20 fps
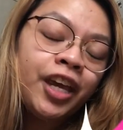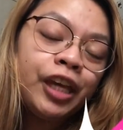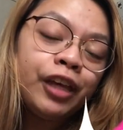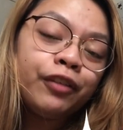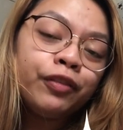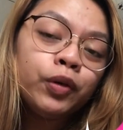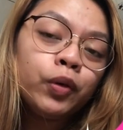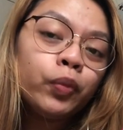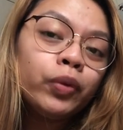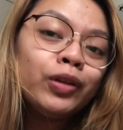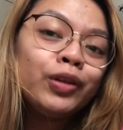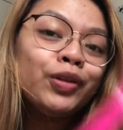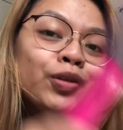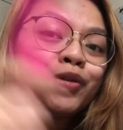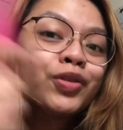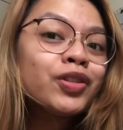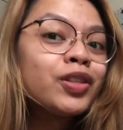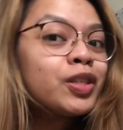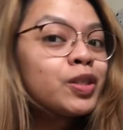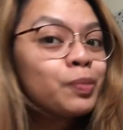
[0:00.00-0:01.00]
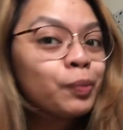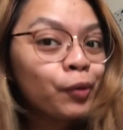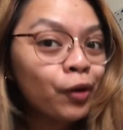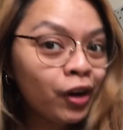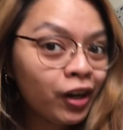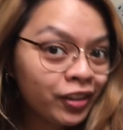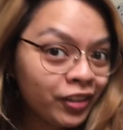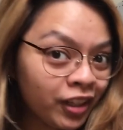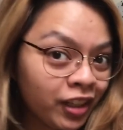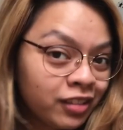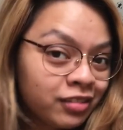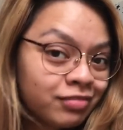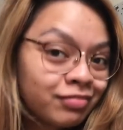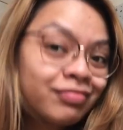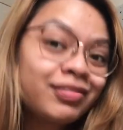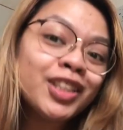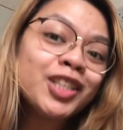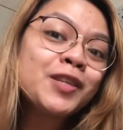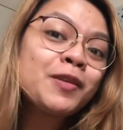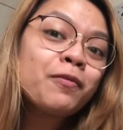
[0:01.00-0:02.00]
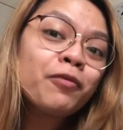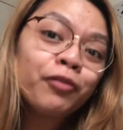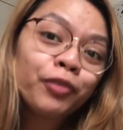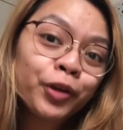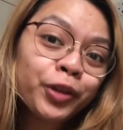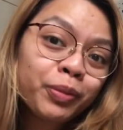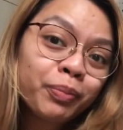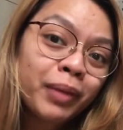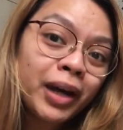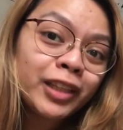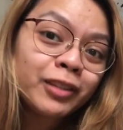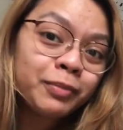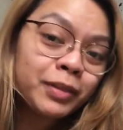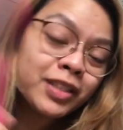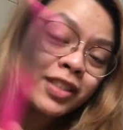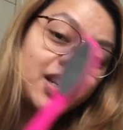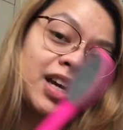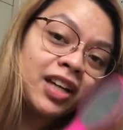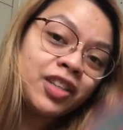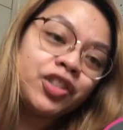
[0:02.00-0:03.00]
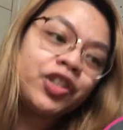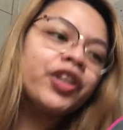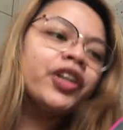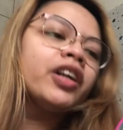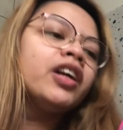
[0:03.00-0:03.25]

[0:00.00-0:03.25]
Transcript: if you will use this product, this foot bath massager.